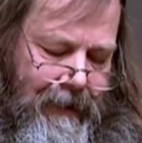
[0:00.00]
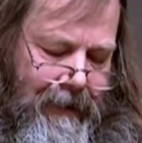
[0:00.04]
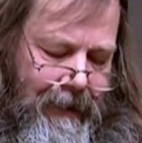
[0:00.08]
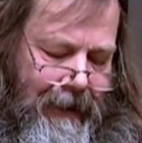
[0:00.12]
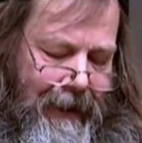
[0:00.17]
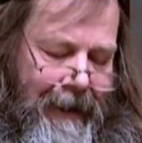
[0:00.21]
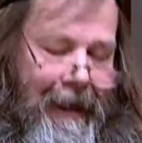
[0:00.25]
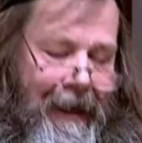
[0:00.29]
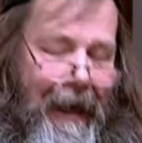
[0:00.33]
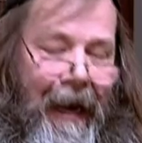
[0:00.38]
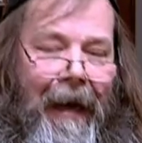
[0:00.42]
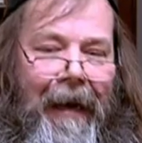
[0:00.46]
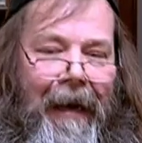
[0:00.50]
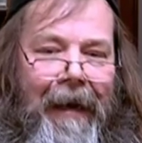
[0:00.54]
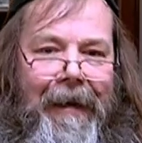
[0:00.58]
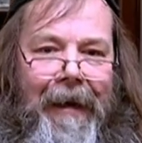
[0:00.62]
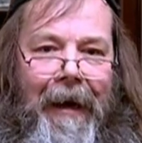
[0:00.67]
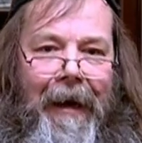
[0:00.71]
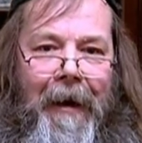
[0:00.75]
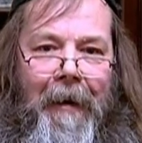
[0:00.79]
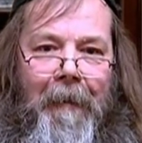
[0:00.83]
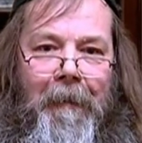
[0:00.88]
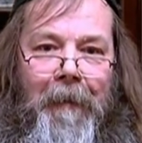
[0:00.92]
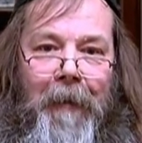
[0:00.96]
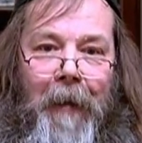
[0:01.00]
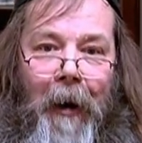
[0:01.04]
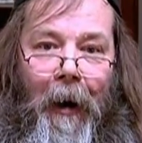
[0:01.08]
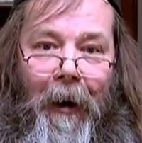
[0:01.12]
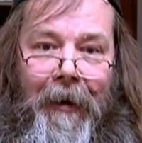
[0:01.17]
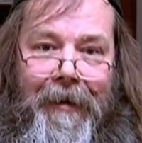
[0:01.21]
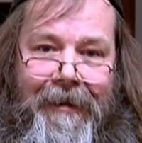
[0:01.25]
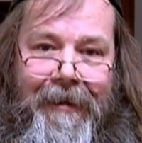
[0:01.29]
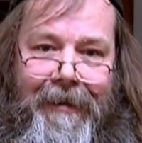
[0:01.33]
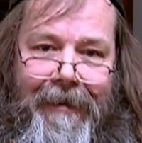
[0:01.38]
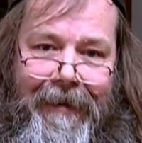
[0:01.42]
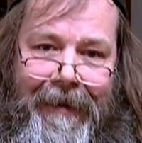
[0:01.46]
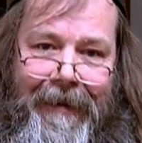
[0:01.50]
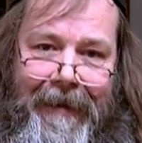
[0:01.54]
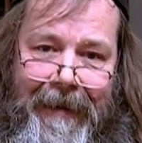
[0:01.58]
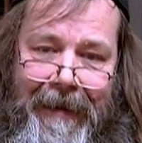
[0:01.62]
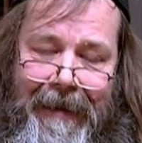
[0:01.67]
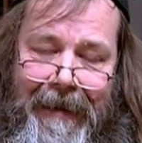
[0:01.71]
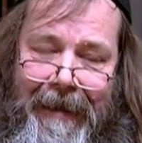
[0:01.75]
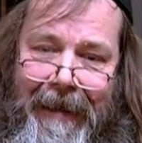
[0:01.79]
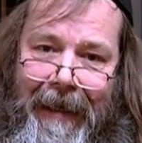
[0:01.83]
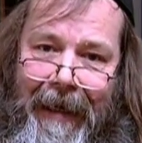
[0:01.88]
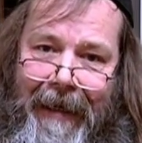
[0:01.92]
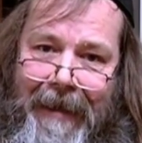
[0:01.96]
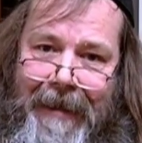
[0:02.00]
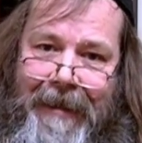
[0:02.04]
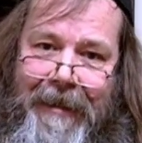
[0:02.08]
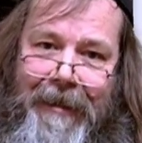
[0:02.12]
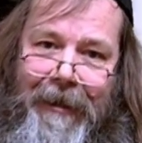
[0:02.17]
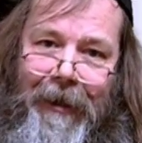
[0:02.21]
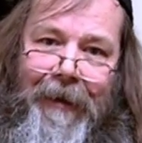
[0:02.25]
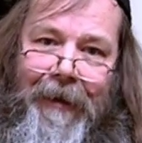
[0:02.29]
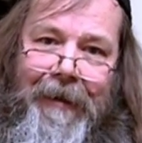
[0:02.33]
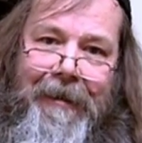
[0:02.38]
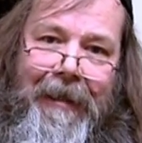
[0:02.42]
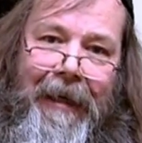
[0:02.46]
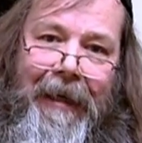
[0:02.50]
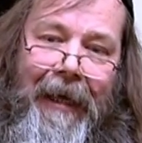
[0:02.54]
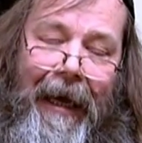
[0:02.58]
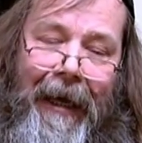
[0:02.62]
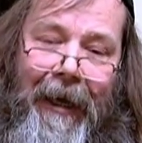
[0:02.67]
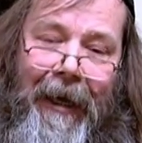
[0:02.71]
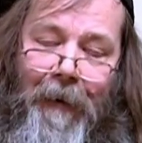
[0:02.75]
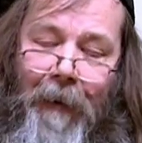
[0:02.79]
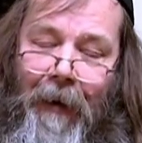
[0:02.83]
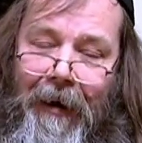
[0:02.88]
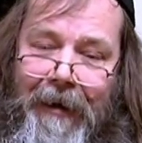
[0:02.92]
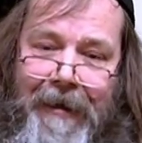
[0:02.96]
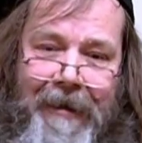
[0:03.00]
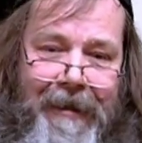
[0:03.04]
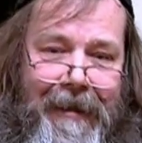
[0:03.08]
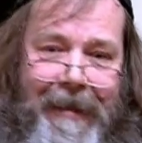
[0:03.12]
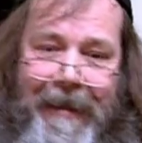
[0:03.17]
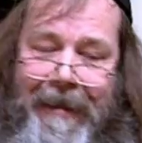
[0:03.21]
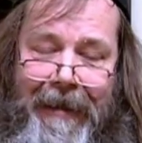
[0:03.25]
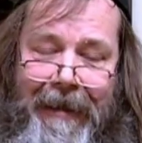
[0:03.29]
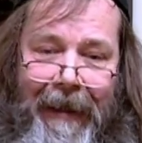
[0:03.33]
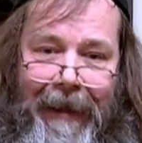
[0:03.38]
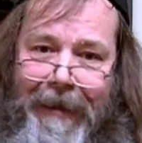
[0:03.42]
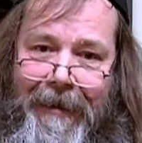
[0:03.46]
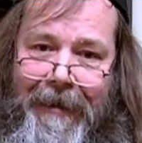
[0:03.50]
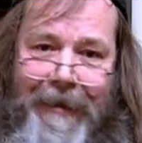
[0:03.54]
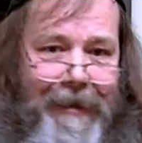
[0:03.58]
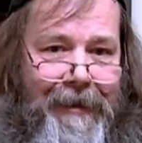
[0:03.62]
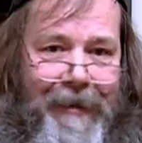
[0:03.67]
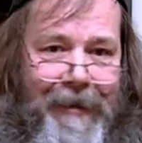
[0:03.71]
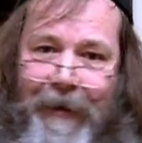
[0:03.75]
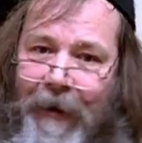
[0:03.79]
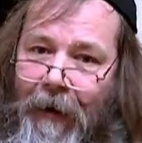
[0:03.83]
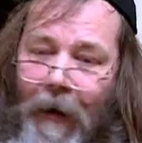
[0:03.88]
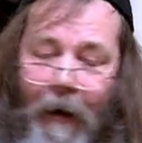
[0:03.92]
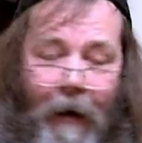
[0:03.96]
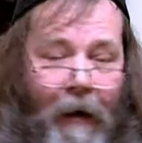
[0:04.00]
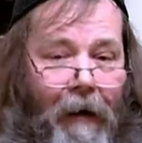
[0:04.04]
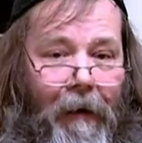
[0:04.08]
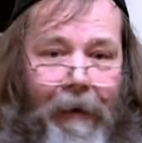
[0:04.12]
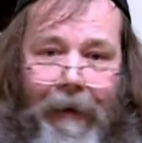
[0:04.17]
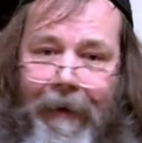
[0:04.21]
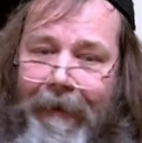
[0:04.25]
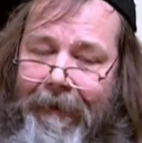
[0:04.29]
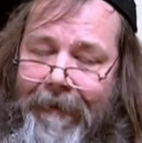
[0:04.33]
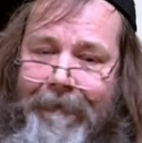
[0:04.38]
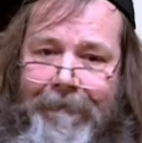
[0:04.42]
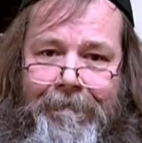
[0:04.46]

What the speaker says: Again, I'm not insulting anyone's intelligence at all,